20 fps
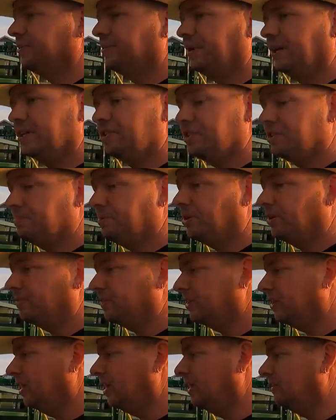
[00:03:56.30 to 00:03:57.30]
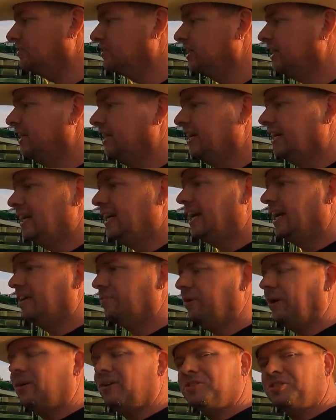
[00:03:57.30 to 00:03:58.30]
on the ranch. He's part of our lives.
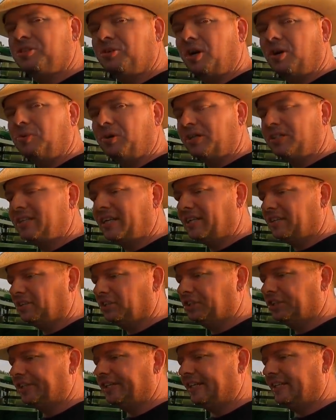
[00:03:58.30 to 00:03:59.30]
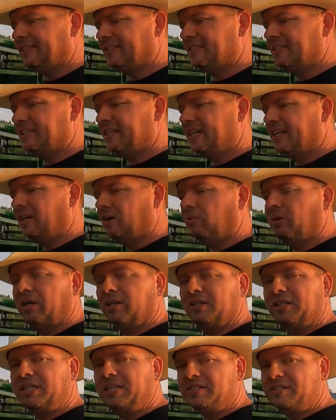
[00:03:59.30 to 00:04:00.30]
And also, I want to take a look and see how
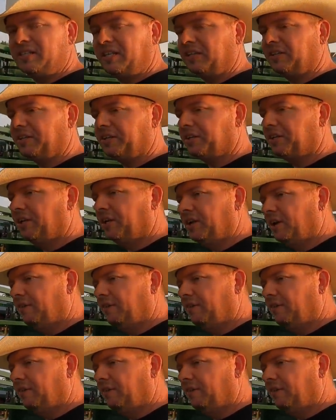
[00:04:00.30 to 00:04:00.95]
well he's healing